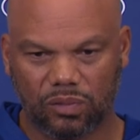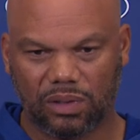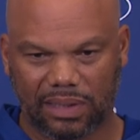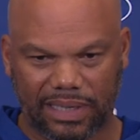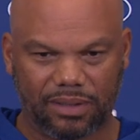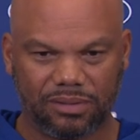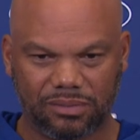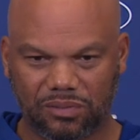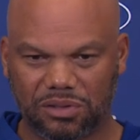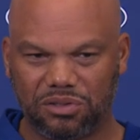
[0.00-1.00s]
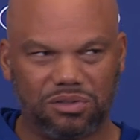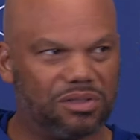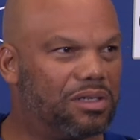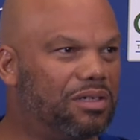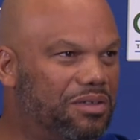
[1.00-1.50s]
The latter, what you
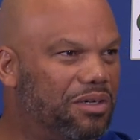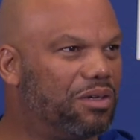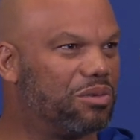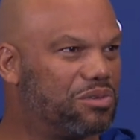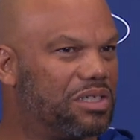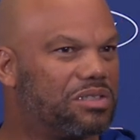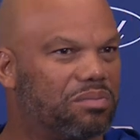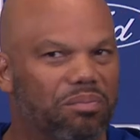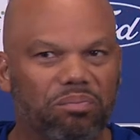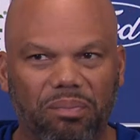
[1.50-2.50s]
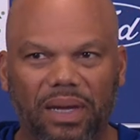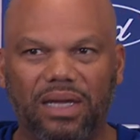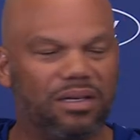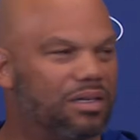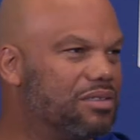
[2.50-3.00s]
just, you know, just
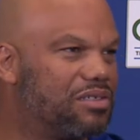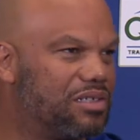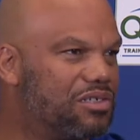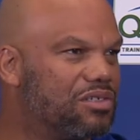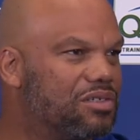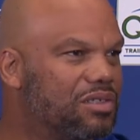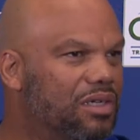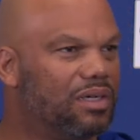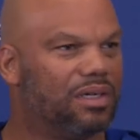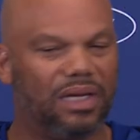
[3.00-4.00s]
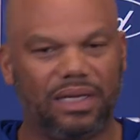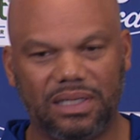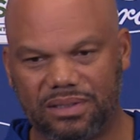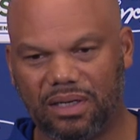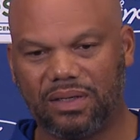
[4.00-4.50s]
making good decisions. And
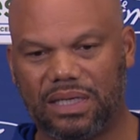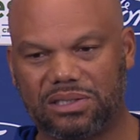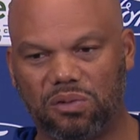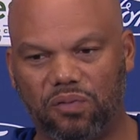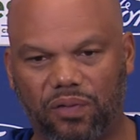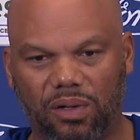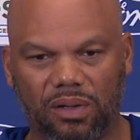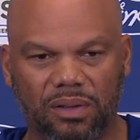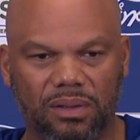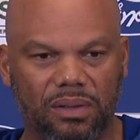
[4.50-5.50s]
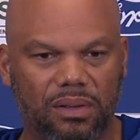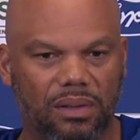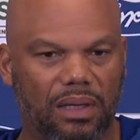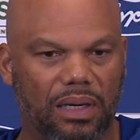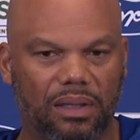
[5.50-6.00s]
he's done that so far,
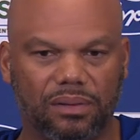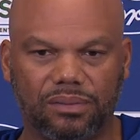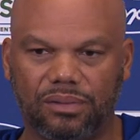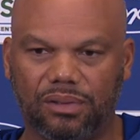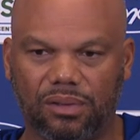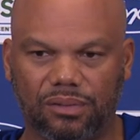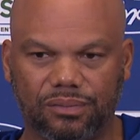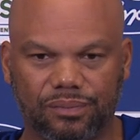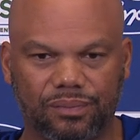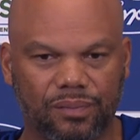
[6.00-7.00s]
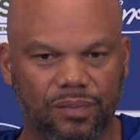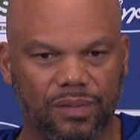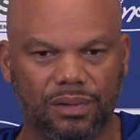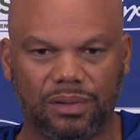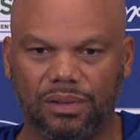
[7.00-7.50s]
you know.
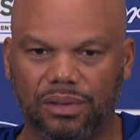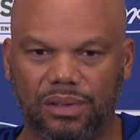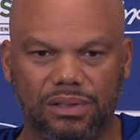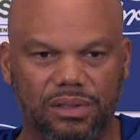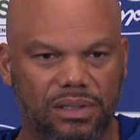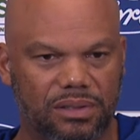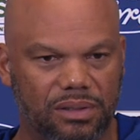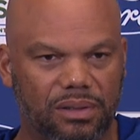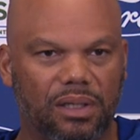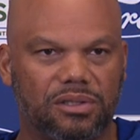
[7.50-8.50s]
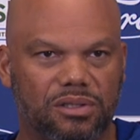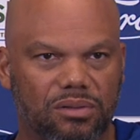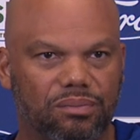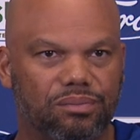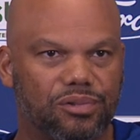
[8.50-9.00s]
He's done
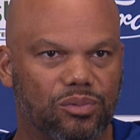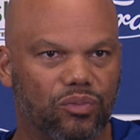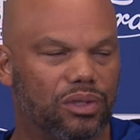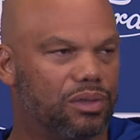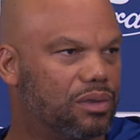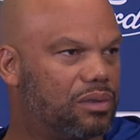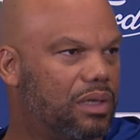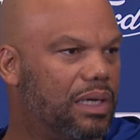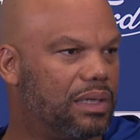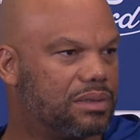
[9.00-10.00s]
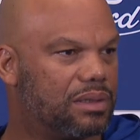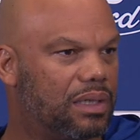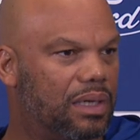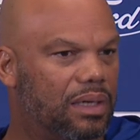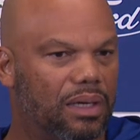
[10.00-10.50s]
some really good things.
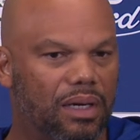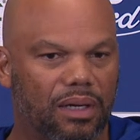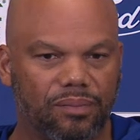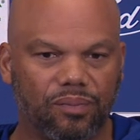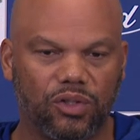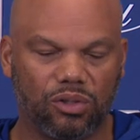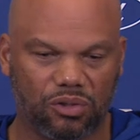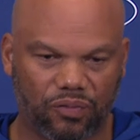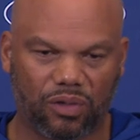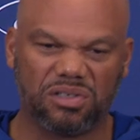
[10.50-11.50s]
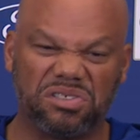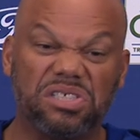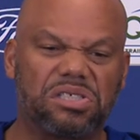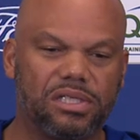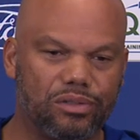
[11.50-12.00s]
And, you know, as far as
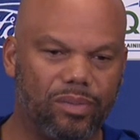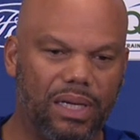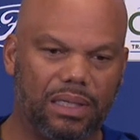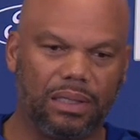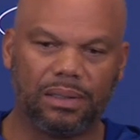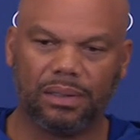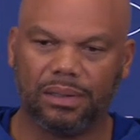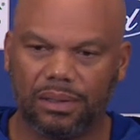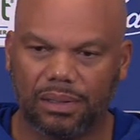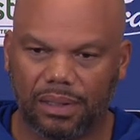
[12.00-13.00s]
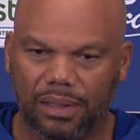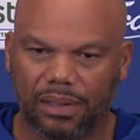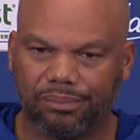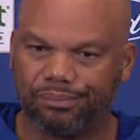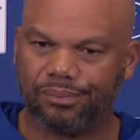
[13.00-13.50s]
decision making,
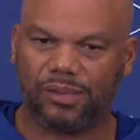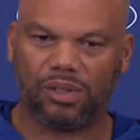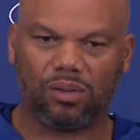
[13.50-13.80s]
and, you